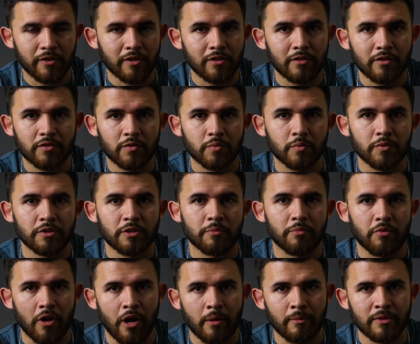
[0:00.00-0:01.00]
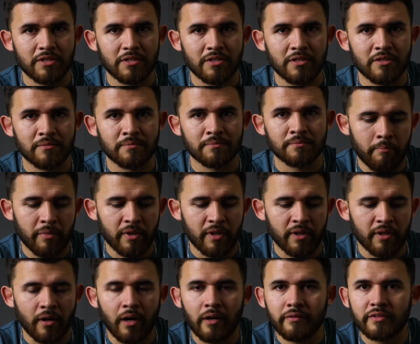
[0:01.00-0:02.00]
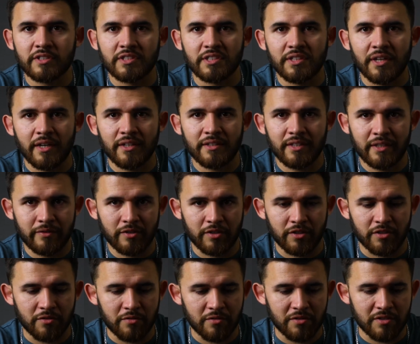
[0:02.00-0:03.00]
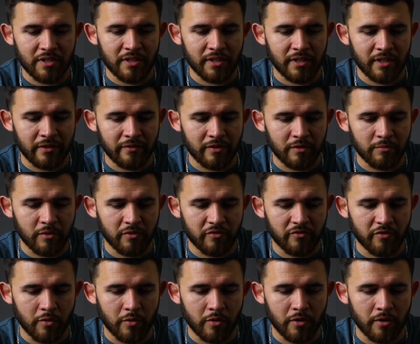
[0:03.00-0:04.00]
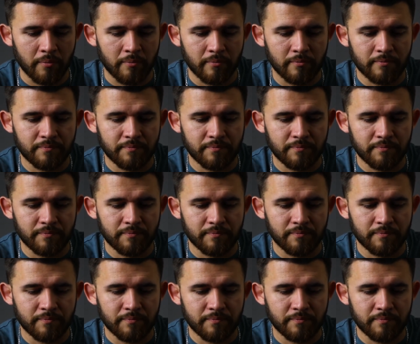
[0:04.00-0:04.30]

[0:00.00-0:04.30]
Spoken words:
It looked really promising, but obviously I'd never used any of it before.